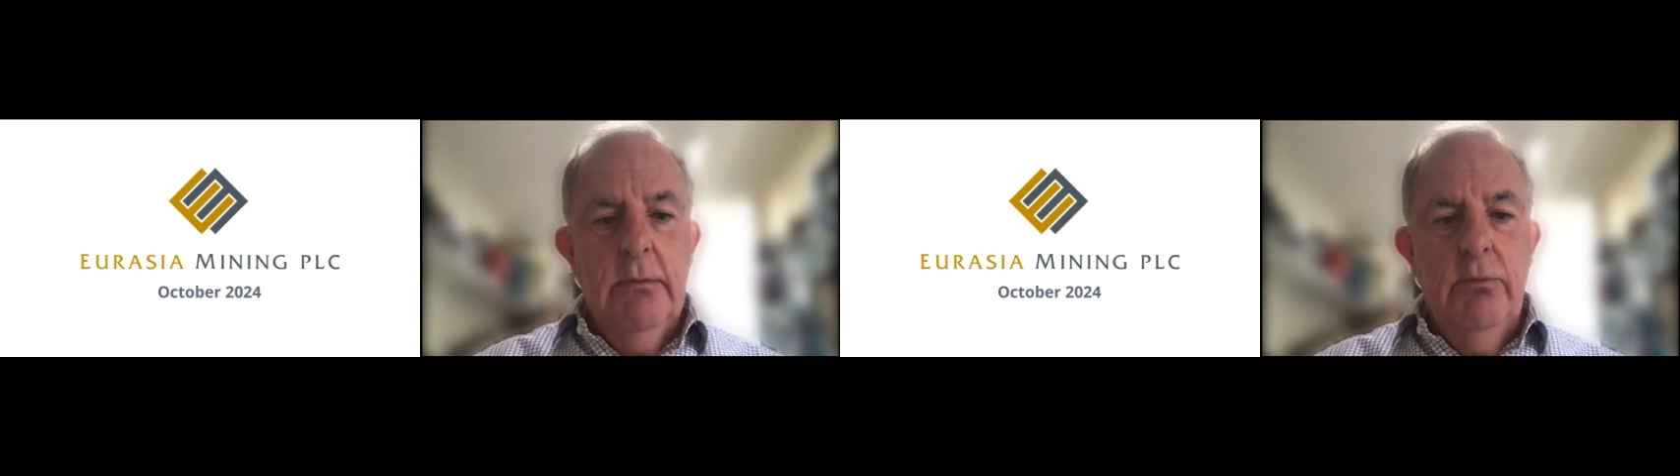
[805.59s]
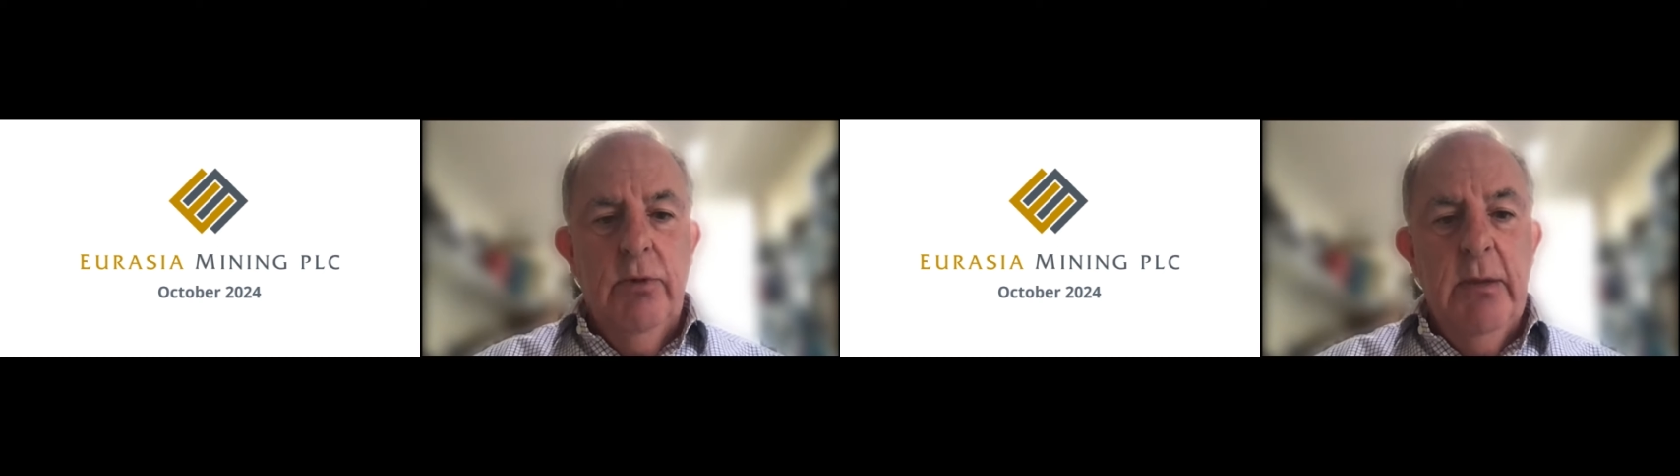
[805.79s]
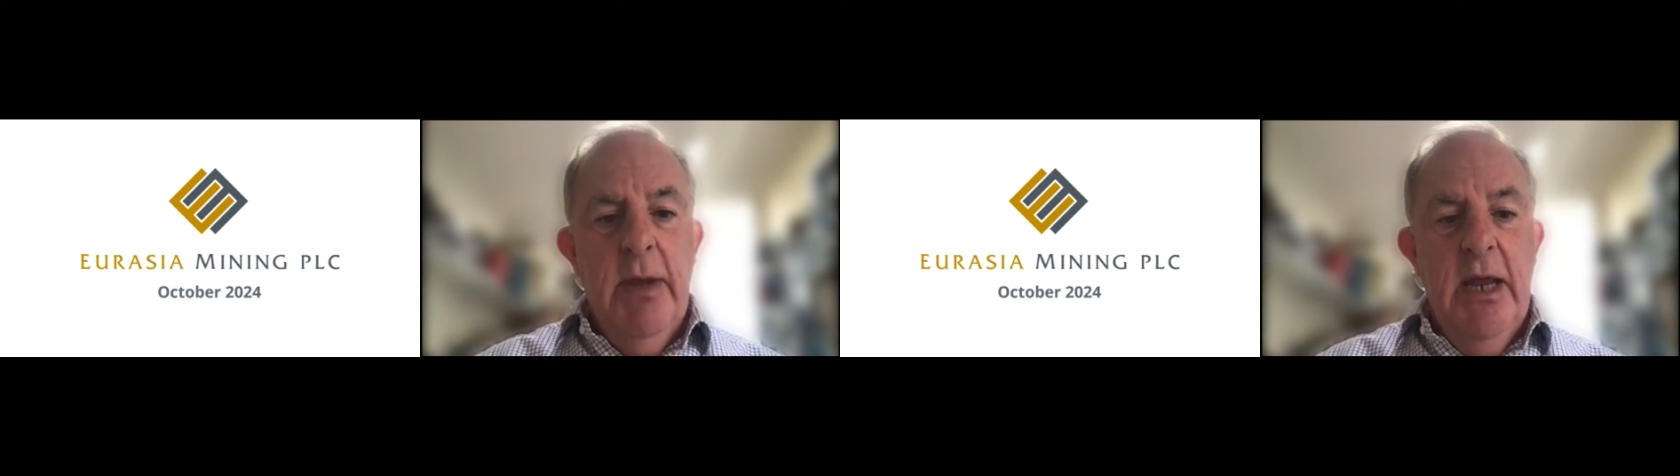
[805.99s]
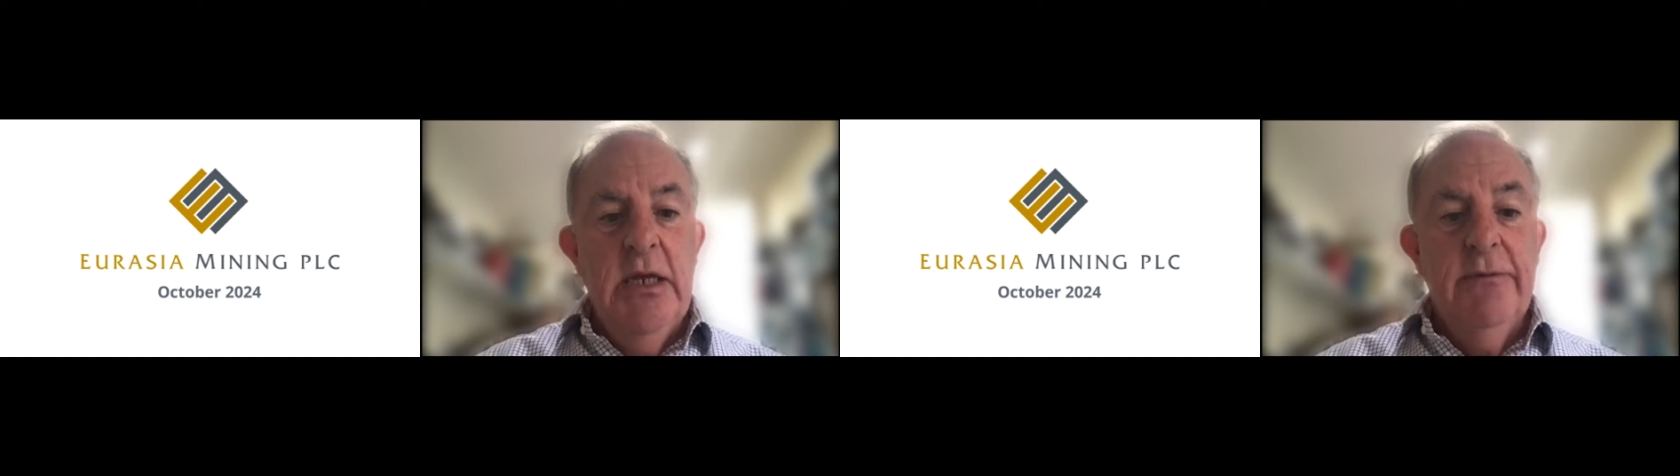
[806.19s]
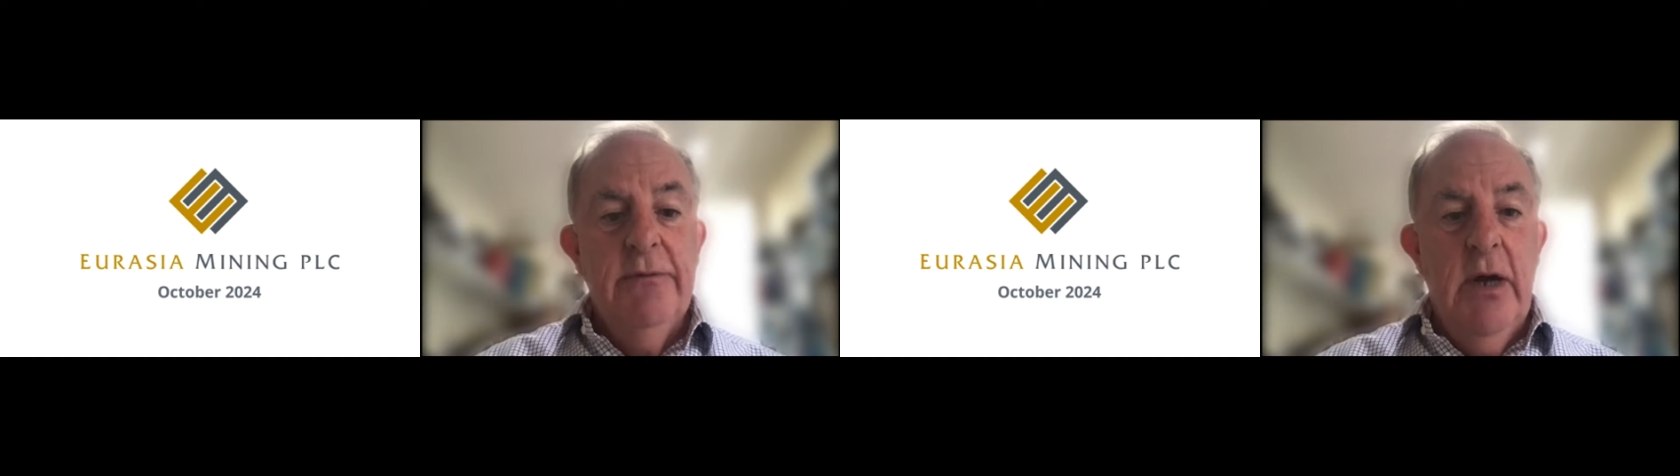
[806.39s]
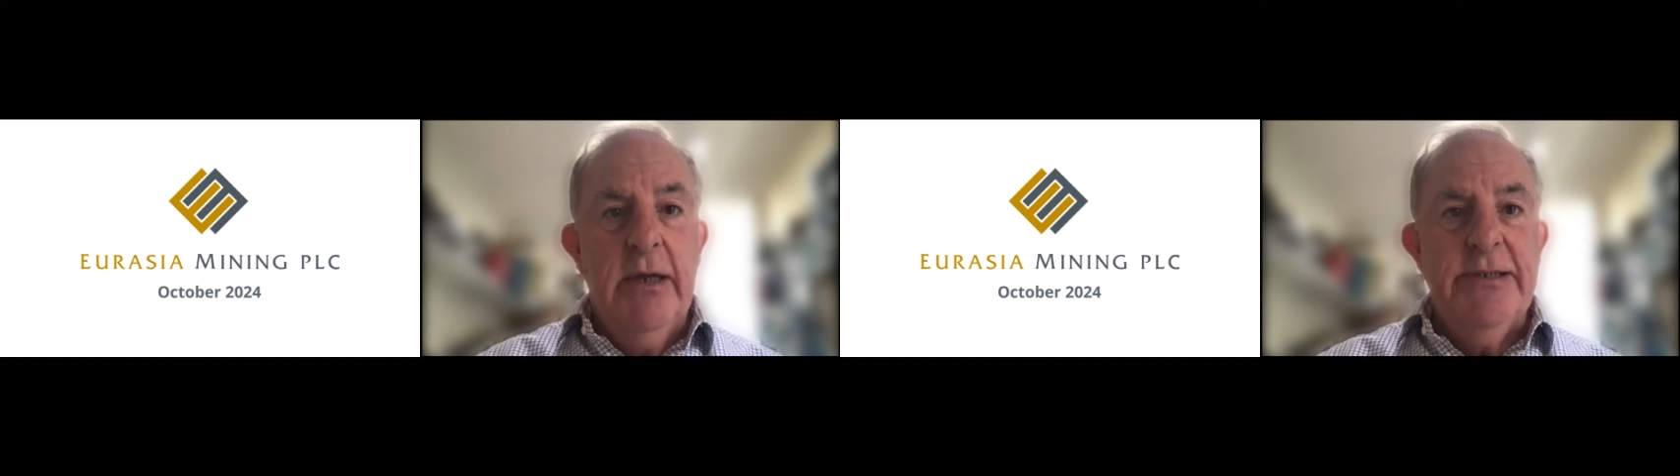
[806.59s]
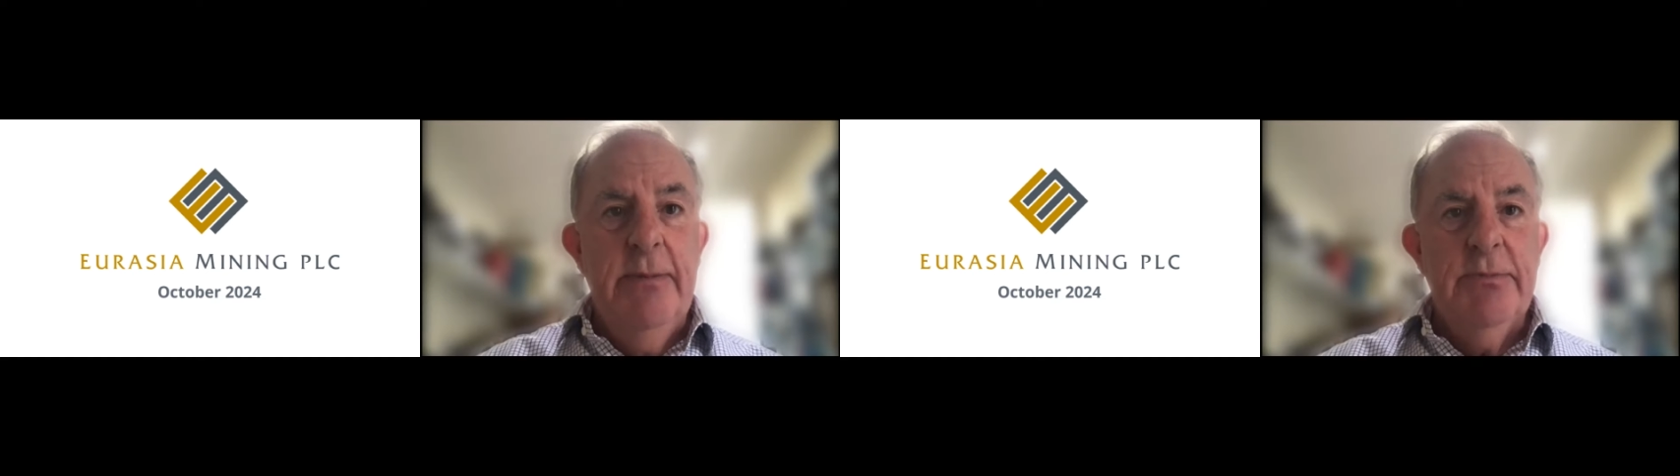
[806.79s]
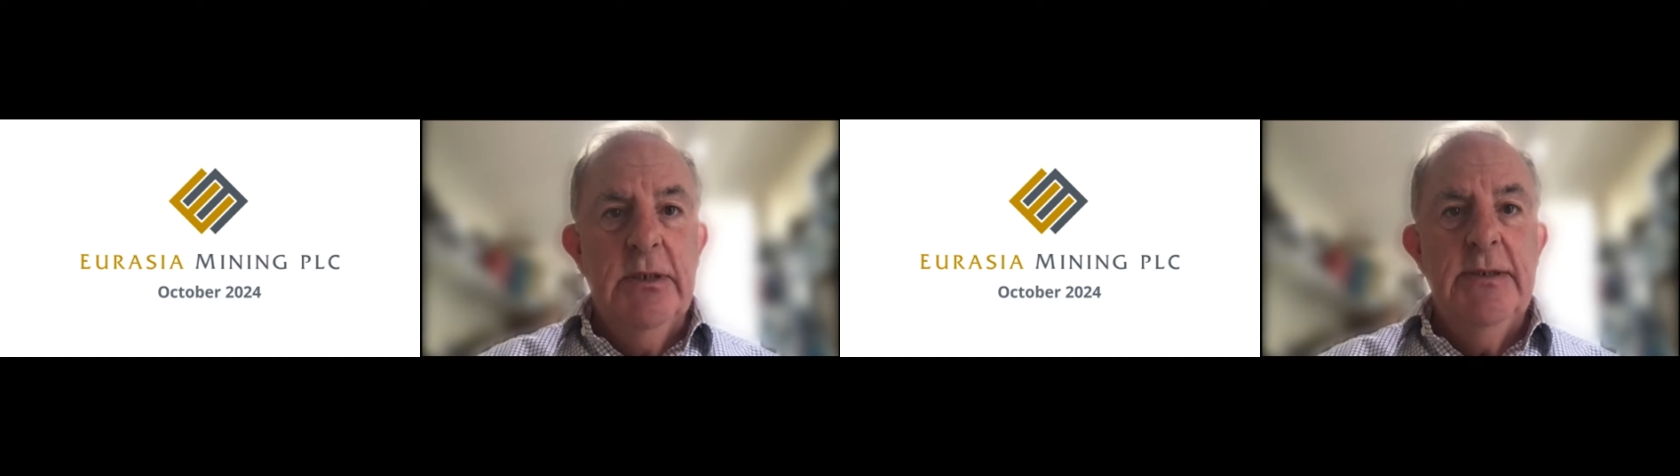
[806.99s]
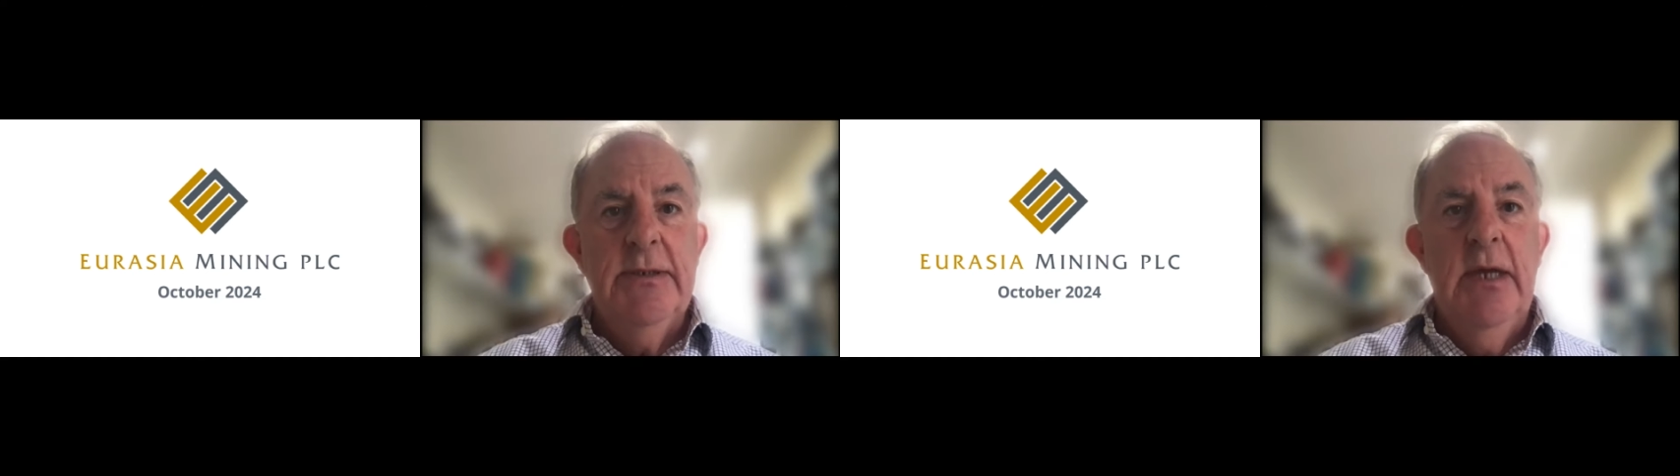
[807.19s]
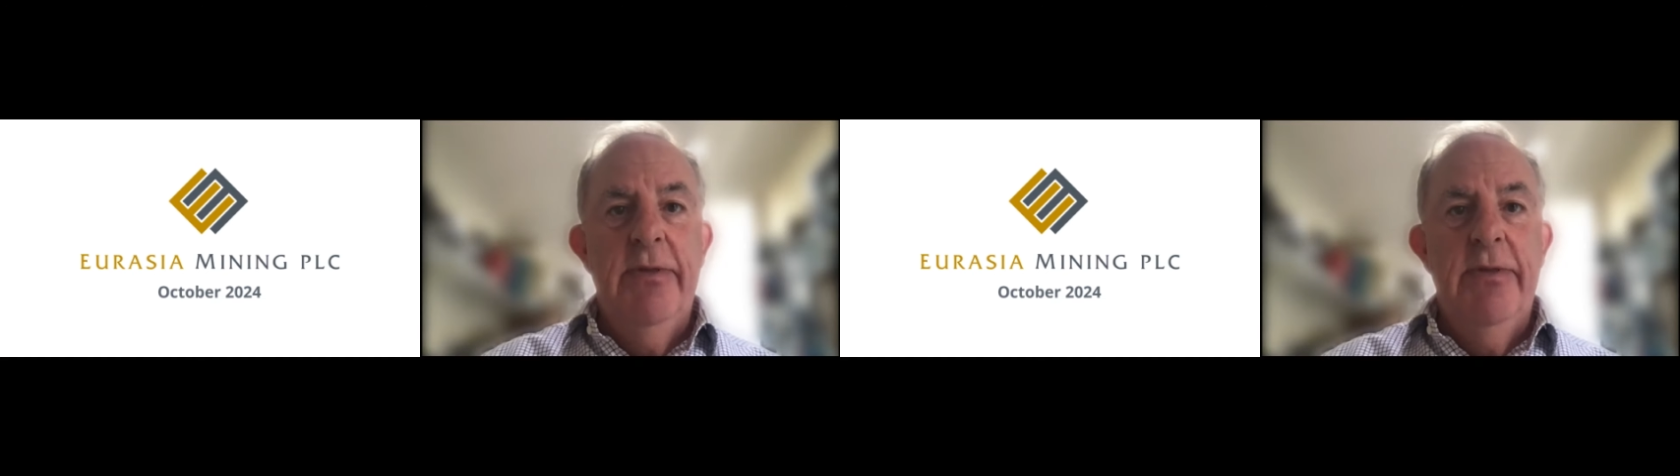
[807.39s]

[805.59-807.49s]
recommend for acceptance,